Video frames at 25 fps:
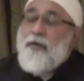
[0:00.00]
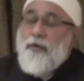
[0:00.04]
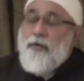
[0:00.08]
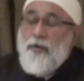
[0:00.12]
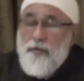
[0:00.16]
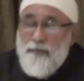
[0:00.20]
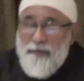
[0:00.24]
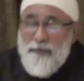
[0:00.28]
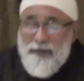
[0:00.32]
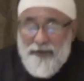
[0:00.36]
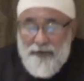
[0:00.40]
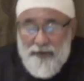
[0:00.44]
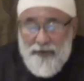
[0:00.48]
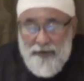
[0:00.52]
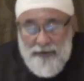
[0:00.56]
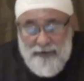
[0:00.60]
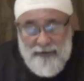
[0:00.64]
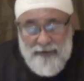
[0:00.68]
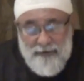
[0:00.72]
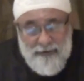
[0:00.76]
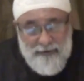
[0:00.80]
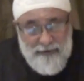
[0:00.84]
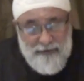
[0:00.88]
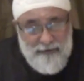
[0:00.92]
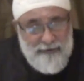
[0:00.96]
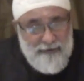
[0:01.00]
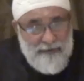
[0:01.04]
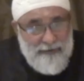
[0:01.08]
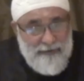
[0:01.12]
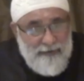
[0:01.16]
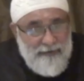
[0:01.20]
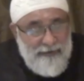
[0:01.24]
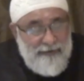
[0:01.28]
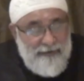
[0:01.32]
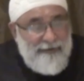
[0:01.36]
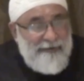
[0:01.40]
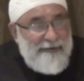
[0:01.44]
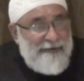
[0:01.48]
Oh my God.
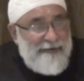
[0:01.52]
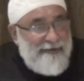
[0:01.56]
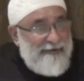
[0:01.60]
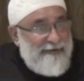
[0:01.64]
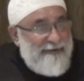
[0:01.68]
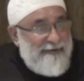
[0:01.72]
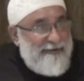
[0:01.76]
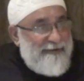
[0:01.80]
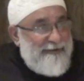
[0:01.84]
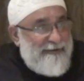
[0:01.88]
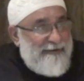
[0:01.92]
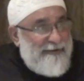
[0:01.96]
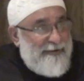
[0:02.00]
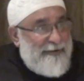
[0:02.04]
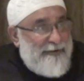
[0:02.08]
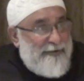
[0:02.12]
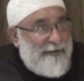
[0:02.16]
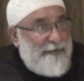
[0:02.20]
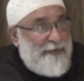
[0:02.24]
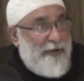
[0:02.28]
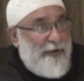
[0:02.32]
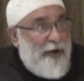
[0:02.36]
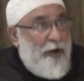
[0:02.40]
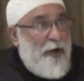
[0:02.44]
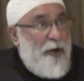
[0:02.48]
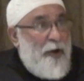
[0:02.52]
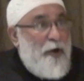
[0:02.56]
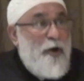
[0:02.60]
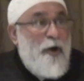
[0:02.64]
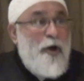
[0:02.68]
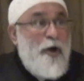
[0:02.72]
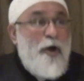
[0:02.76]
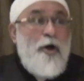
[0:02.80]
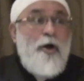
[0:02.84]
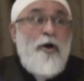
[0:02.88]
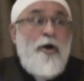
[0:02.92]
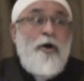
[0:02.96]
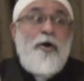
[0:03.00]
The
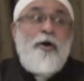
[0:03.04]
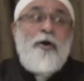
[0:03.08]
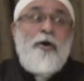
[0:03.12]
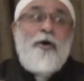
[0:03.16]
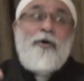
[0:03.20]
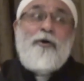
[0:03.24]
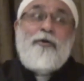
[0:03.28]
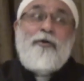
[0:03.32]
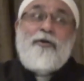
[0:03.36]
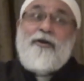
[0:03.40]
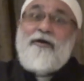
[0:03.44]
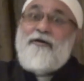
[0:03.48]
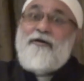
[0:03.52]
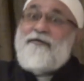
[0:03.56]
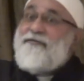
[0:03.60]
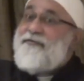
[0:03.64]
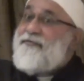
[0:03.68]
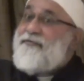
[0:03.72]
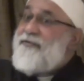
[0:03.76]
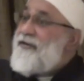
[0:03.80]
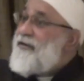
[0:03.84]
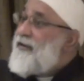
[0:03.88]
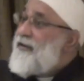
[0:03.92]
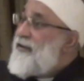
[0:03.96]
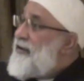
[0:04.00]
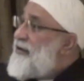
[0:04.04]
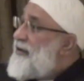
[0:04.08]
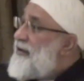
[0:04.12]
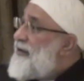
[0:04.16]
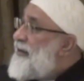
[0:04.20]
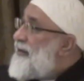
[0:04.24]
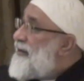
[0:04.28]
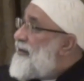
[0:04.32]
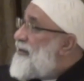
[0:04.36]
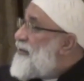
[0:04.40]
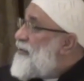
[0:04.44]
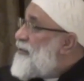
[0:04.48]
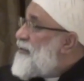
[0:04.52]
whole of the
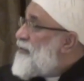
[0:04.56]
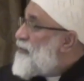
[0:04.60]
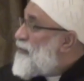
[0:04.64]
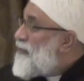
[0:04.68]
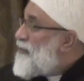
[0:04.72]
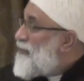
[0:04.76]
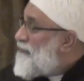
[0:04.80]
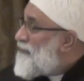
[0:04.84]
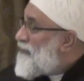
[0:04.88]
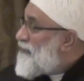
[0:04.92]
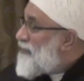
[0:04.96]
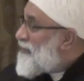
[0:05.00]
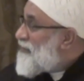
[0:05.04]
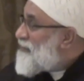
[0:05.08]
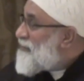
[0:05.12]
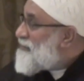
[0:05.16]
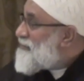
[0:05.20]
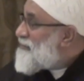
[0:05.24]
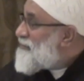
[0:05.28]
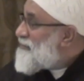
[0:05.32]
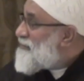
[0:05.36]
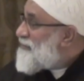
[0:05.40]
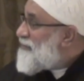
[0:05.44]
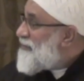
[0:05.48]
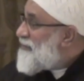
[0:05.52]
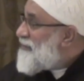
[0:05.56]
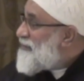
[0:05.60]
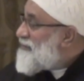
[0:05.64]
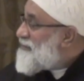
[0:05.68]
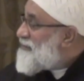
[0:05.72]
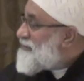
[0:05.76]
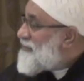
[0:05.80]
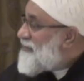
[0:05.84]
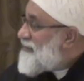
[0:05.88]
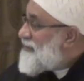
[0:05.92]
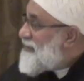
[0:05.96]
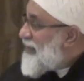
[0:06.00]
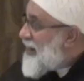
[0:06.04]
universe
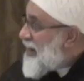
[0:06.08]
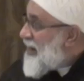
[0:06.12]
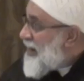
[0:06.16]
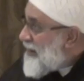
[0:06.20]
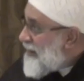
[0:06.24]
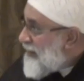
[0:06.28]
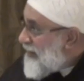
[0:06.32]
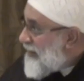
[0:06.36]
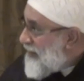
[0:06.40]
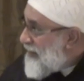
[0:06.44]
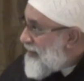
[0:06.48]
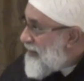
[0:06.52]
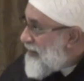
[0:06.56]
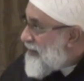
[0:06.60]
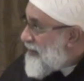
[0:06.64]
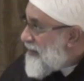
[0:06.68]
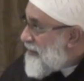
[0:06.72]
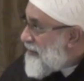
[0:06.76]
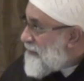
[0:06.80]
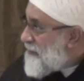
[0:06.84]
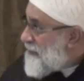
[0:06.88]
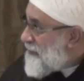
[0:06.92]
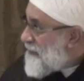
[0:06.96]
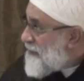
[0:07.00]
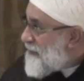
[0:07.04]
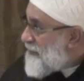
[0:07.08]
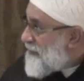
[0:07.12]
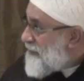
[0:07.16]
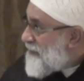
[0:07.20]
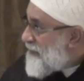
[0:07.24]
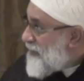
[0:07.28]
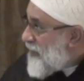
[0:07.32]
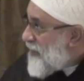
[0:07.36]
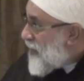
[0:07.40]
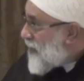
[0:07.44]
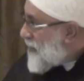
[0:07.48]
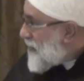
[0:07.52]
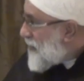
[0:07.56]
is ganging up
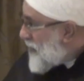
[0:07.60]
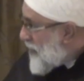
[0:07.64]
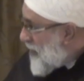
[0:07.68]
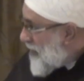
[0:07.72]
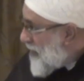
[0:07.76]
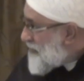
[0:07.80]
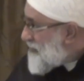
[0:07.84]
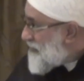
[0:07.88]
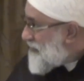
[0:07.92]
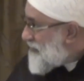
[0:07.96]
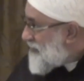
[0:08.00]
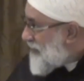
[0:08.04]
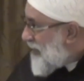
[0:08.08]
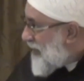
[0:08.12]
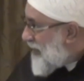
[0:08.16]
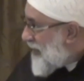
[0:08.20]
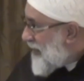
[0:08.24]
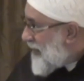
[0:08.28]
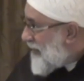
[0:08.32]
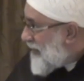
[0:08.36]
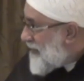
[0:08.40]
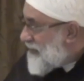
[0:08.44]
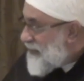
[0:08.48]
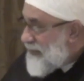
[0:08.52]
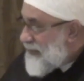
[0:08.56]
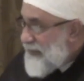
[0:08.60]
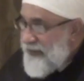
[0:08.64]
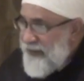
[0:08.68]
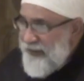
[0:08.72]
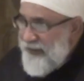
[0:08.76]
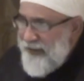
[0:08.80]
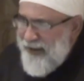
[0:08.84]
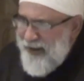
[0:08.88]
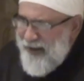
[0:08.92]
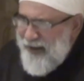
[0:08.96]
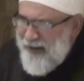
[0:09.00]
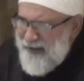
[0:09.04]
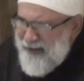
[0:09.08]
on God's side
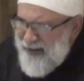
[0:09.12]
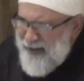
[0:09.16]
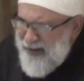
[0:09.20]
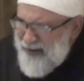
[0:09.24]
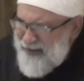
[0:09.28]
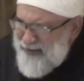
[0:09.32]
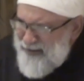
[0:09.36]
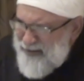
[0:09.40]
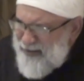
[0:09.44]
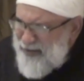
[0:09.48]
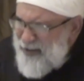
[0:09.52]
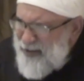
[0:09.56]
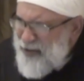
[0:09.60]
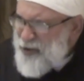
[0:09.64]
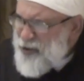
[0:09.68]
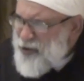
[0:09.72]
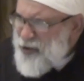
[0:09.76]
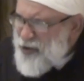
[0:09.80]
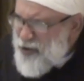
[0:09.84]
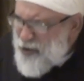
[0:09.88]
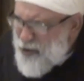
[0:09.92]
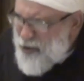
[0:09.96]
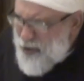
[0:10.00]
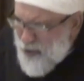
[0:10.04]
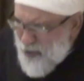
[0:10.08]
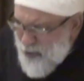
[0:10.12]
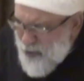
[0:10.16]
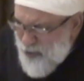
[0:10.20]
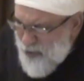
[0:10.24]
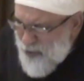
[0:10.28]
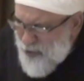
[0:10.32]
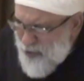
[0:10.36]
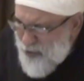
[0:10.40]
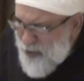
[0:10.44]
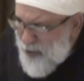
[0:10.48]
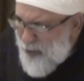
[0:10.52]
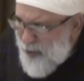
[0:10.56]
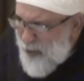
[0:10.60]
against
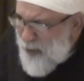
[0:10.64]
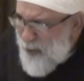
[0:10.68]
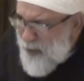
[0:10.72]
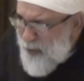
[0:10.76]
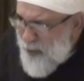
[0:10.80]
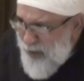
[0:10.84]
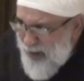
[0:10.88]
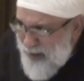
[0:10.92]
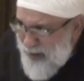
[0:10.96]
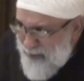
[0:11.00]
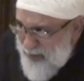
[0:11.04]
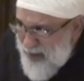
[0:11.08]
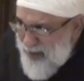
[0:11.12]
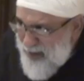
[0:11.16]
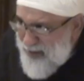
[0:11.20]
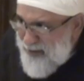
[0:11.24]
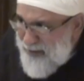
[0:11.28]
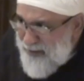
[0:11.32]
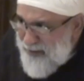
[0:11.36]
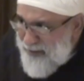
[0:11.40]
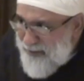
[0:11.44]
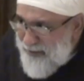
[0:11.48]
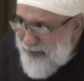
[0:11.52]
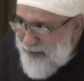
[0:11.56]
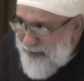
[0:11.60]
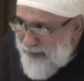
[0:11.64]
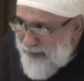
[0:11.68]
two women.